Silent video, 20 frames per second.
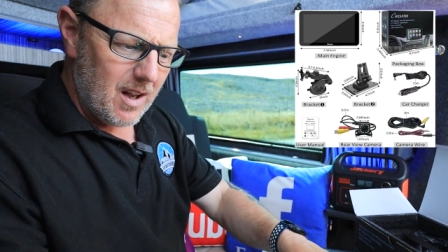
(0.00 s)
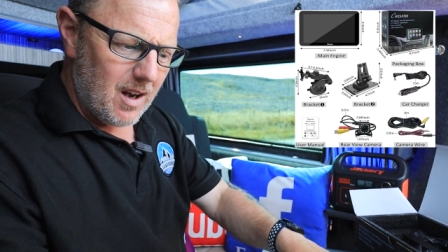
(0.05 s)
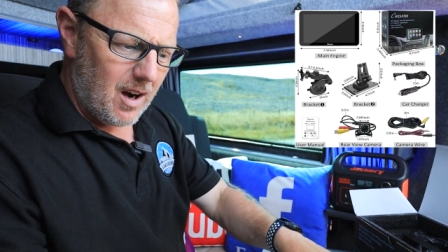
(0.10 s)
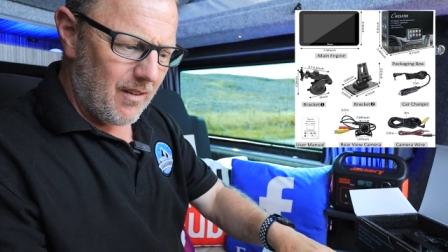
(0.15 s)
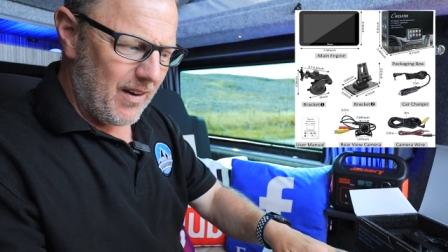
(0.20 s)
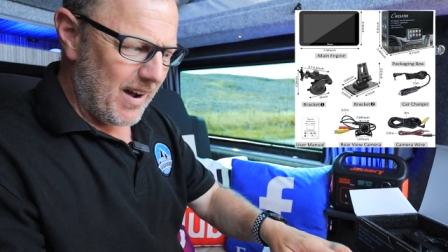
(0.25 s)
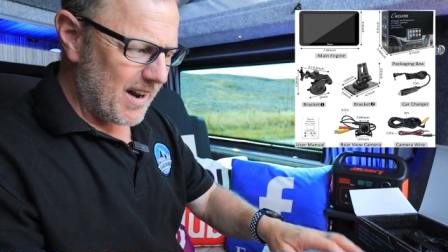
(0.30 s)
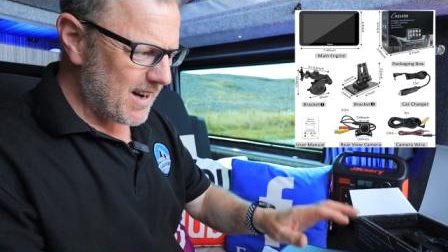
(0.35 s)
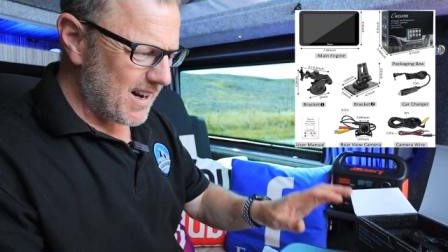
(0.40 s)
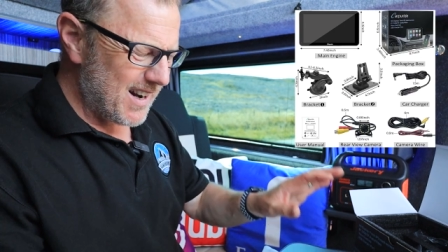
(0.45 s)

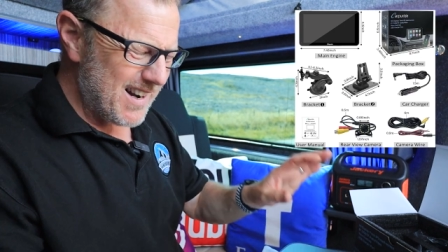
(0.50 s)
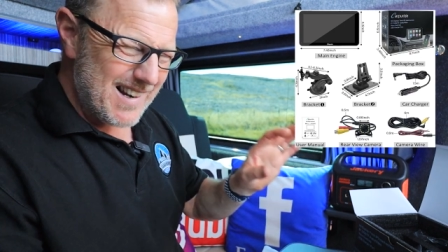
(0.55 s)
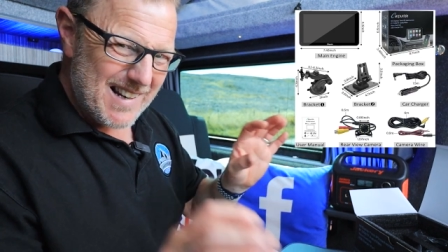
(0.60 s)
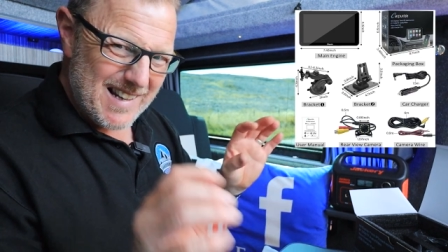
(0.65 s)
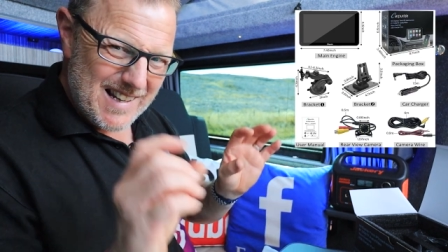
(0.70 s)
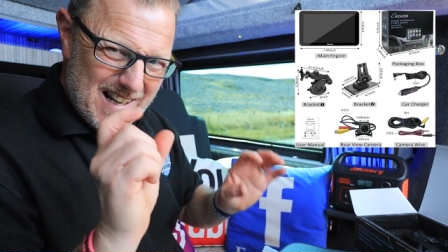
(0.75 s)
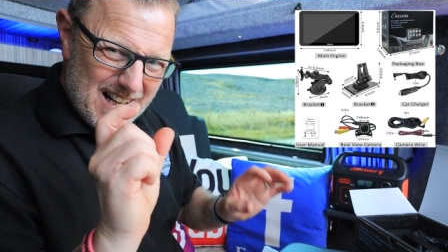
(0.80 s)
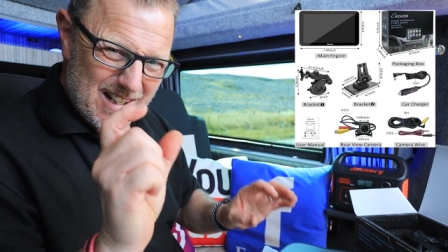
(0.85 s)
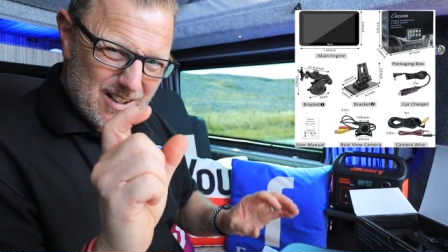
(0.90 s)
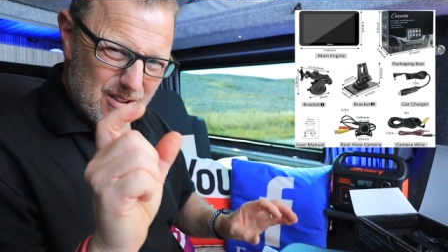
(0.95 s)
I've had a
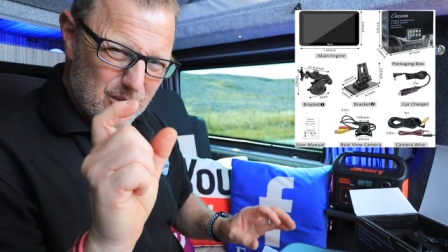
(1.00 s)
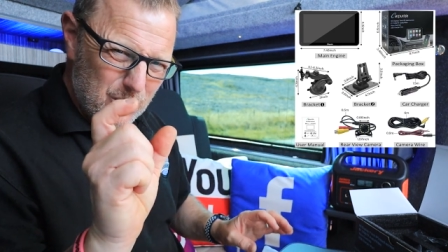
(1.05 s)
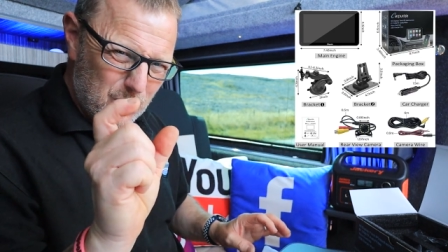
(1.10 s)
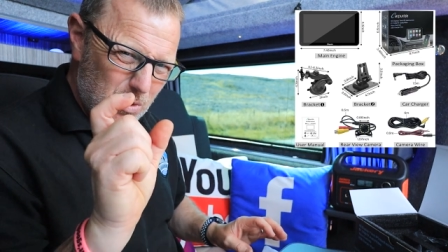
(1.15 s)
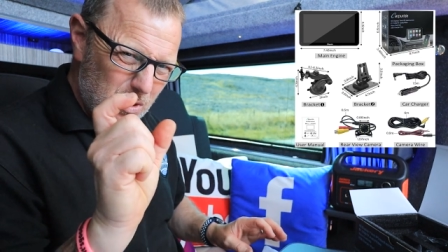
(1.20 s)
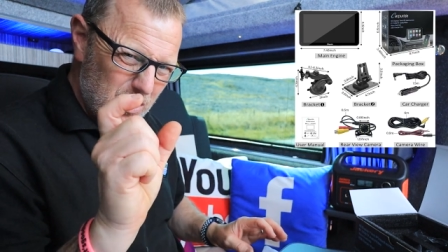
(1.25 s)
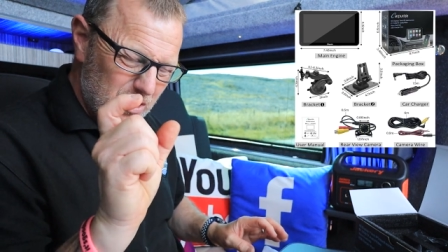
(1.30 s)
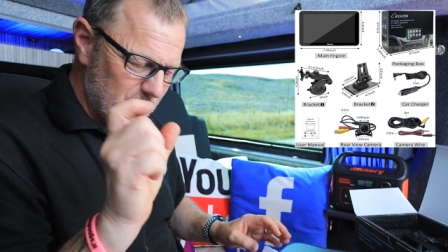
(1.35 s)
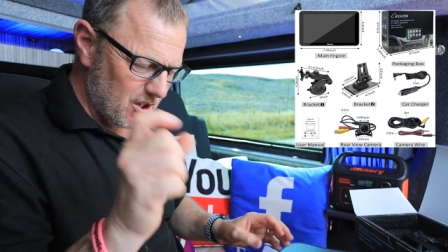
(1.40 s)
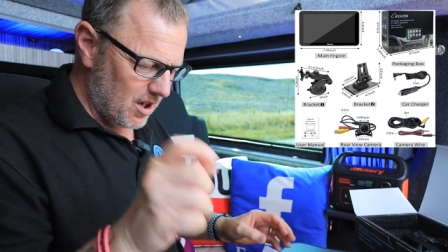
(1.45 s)

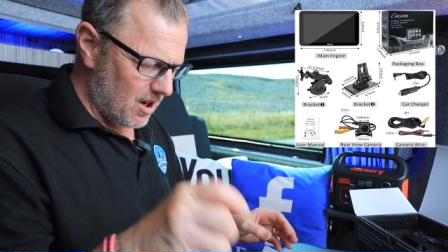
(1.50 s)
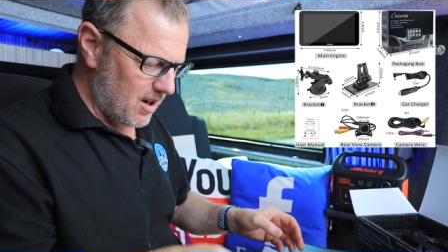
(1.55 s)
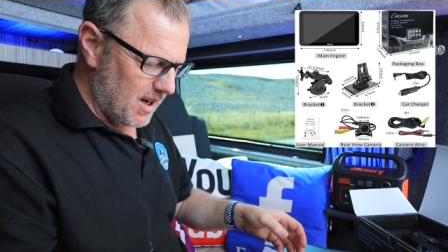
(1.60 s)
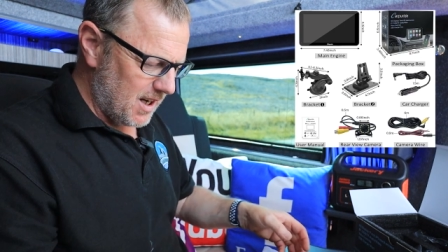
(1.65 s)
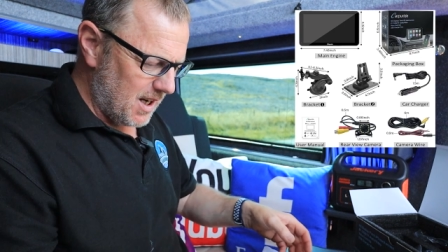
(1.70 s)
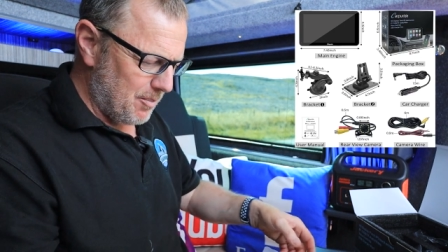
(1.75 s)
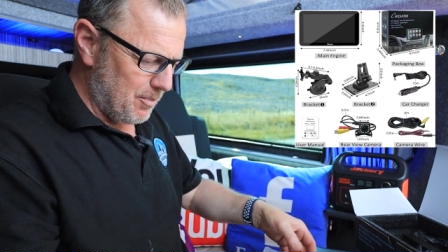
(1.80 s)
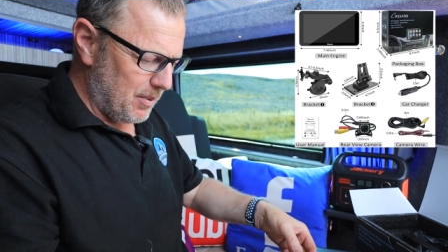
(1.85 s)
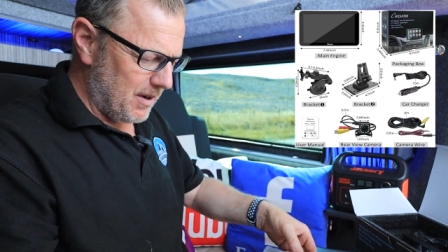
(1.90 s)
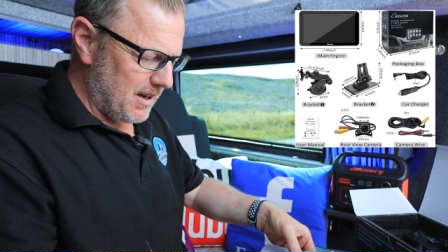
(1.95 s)
little
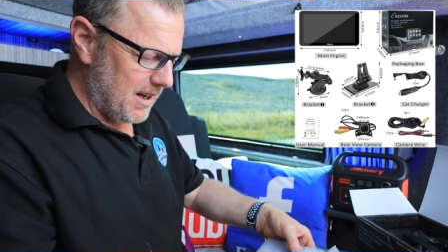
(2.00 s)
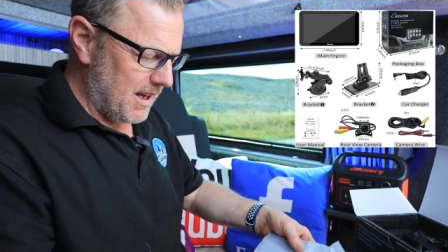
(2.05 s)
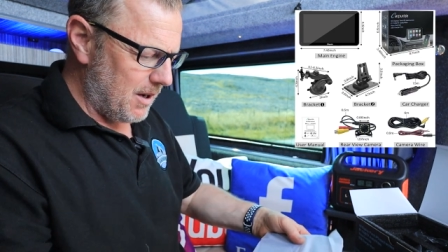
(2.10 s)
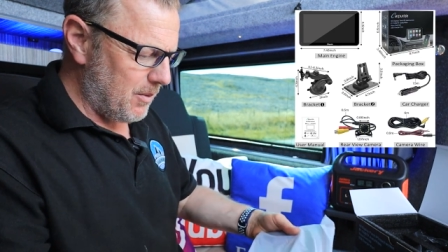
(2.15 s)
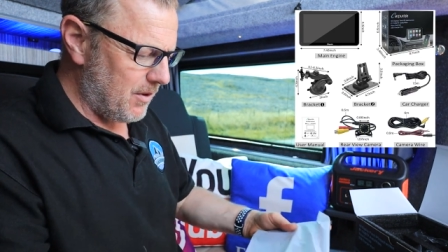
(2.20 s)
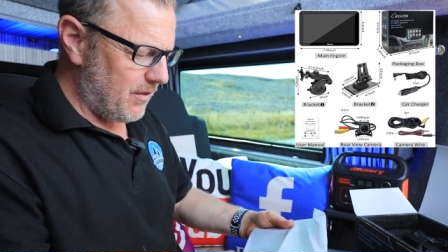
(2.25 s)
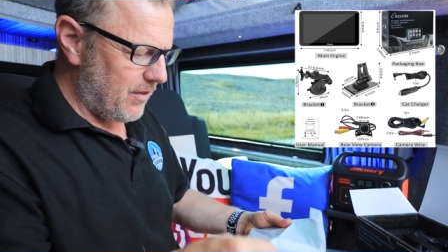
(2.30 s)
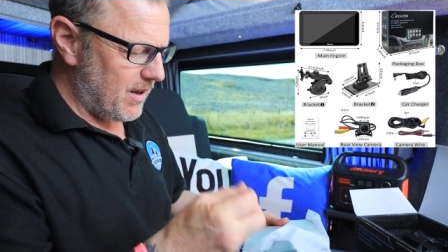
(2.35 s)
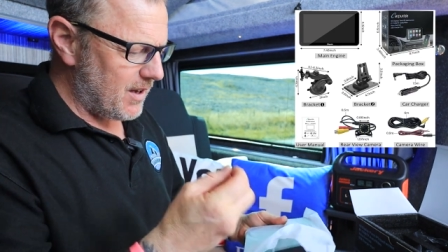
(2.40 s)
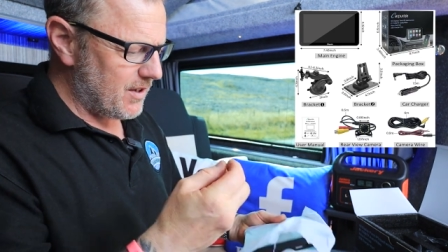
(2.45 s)
tiny play
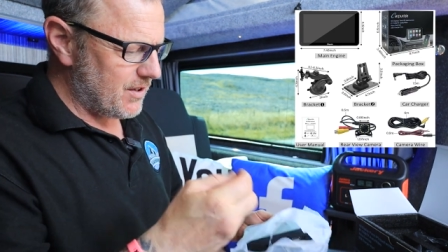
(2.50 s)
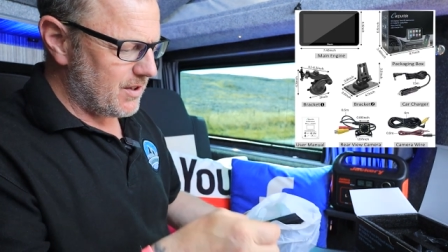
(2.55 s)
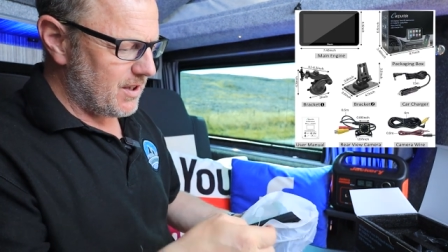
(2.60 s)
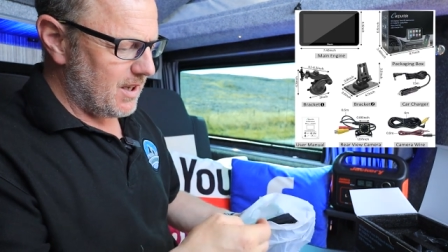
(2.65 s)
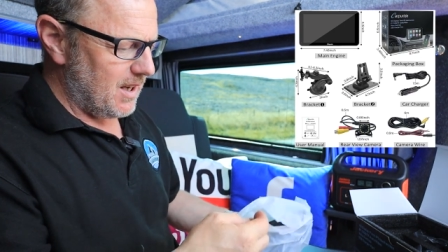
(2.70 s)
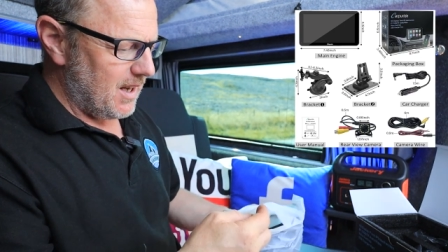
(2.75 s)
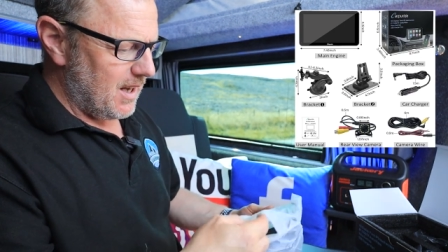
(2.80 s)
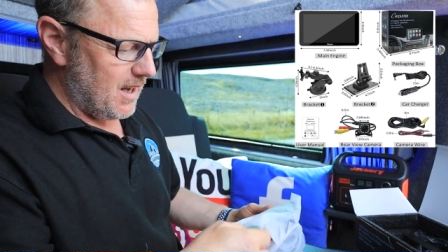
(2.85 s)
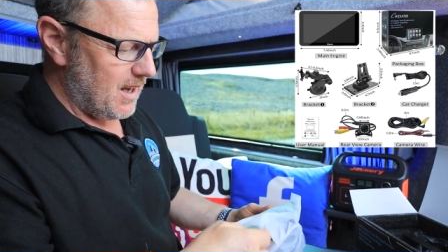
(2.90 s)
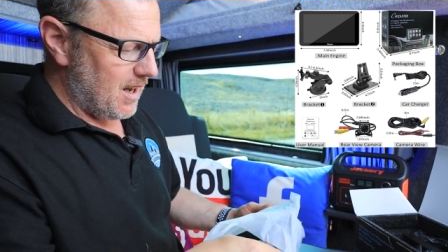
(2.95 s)
with this,
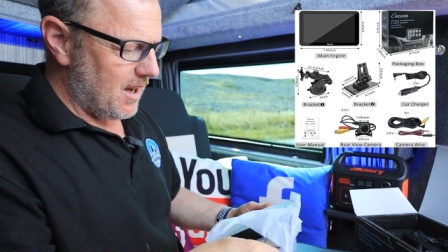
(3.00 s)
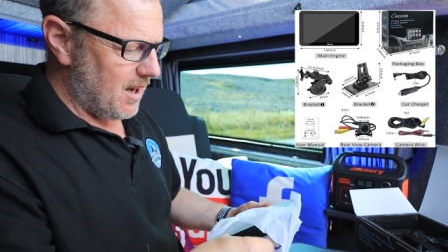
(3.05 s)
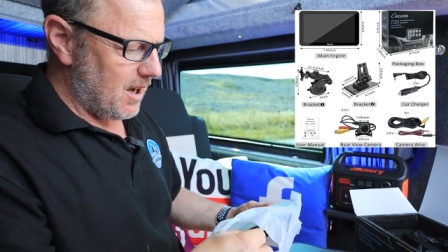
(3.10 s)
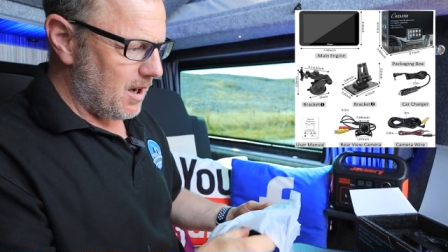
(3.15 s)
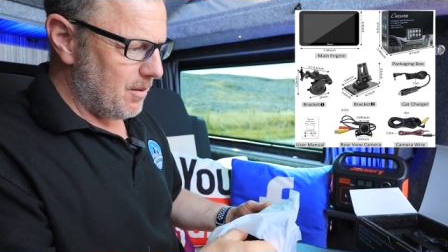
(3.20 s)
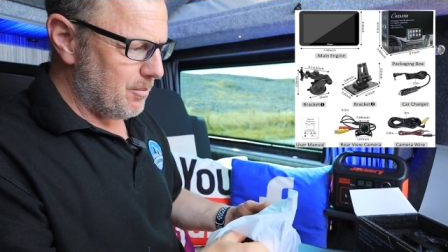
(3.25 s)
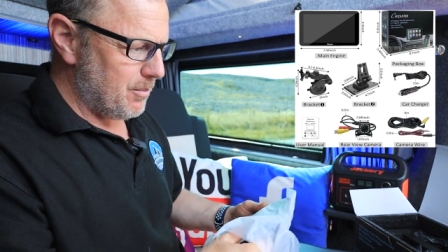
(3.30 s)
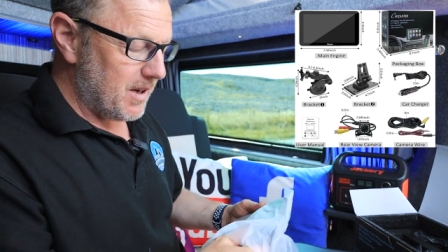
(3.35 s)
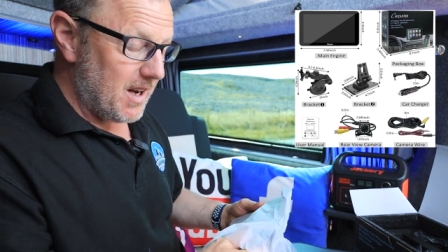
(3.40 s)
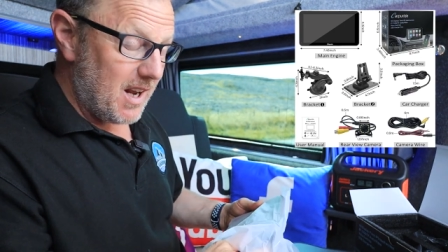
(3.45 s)

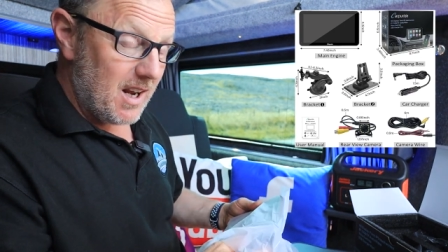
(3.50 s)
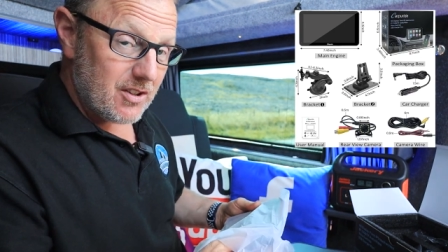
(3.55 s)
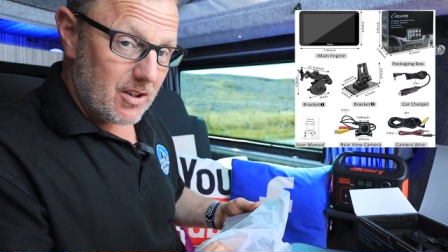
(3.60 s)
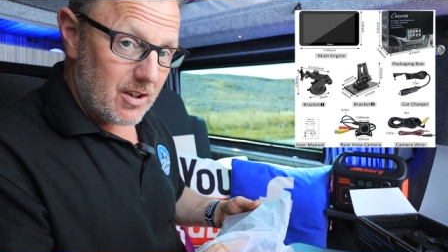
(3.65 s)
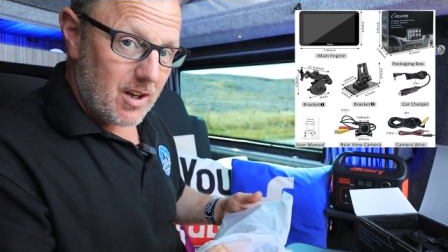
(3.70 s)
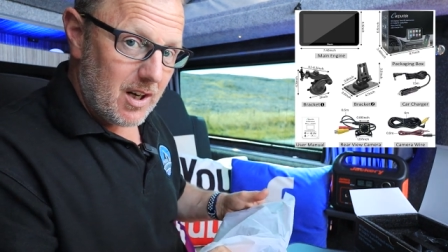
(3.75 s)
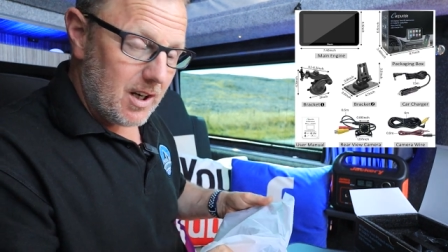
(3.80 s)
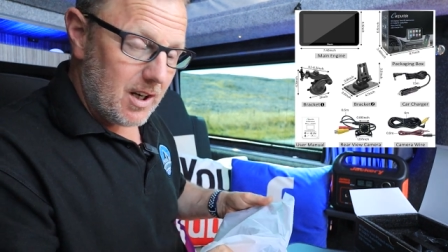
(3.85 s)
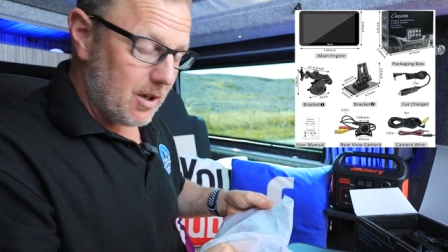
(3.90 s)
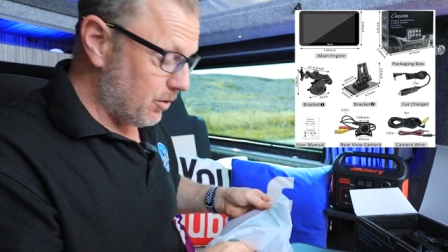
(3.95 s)
but it is
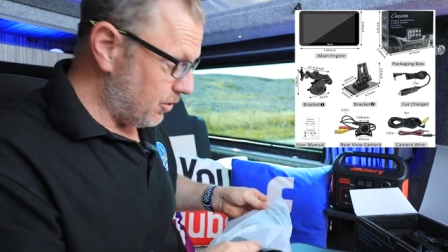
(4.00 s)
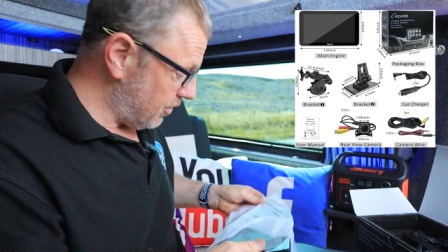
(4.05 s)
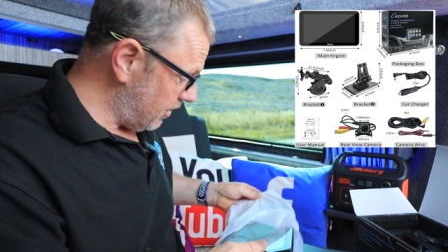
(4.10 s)
only a little